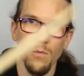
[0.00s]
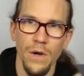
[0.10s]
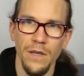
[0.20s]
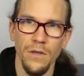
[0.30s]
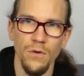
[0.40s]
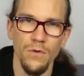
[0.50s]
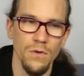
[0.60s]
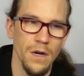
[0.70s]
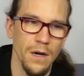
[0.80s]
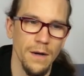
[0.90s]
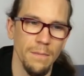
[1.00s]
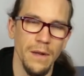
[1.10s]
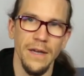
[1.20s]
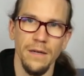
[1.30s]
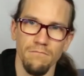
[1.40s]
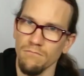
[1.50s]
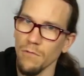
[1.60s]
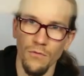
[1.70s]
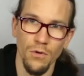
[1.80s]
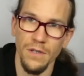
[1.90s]
where you play,
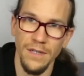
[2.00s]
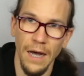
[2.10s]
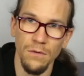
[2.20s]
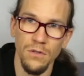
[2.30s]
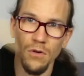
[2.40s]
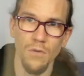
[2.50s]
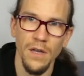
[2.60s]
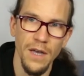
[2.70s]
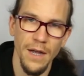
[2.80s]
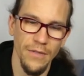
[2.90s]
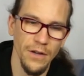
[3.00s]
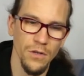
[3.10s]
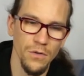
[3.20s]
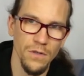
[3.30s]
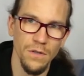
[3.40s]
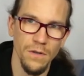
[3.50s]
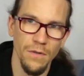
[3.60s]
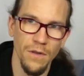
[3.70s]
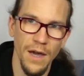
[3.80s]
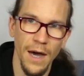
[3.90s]
of course, a downstroke and then use
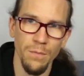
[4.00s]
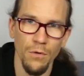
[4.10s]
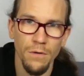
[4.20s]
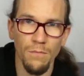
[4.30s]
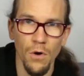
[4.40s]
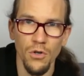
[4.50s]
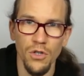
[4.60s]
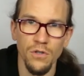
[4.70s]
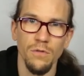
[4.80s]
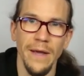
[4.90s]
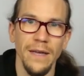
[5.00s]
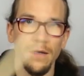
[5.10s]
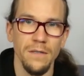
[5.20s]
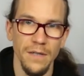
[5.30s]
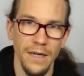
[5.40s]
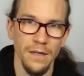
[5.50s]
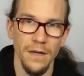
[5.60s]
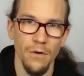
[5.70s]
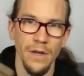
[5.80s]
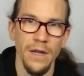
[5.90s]
the upward motion to make a
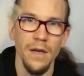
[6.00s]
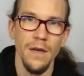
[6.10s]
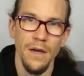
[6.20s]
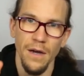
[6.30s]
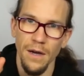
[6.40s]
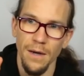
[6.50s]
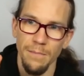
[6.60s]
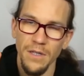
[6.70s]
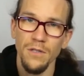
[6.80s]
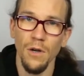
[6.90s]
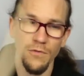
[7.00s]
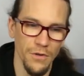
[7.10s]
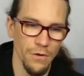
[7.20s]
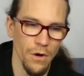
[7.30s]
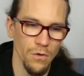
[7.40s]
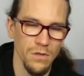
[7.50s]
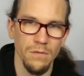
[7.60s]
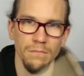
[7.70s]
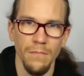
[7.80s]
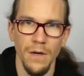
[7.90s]
secondary but softer
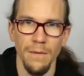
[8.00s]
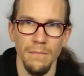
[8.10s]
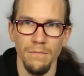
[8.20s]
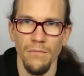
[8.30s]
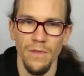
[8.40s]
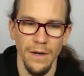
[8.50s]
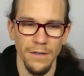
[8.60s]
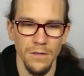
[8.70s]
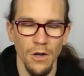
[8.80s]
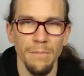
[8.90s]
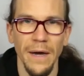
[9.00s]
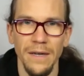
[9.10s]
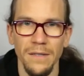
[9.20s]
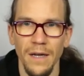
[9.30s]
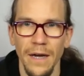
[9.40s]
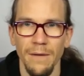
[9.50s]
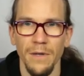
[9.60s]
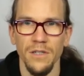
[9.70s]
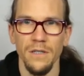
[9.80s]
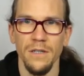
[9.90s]
note that is not by design,
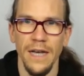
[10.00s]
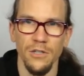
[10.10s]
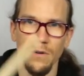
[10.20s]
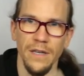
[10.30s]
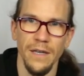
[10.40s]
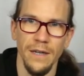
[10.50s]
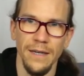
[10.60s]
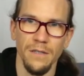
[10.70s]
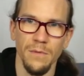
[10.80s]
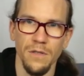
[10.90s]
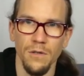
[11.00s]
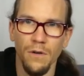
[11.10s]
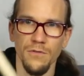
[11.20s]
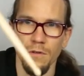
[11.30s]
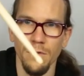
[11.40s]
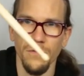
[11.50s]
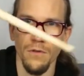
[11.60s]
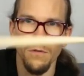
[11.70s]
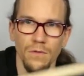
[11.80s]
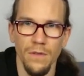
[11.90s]
but just naturally it has to be softer if
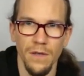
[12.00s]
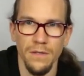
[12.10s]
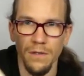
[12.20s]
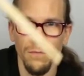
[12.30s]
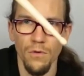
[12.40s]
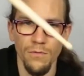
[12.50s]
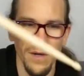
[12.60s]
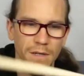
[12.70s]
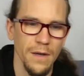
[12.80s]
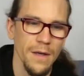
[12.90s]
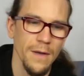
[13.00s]
you do this movement.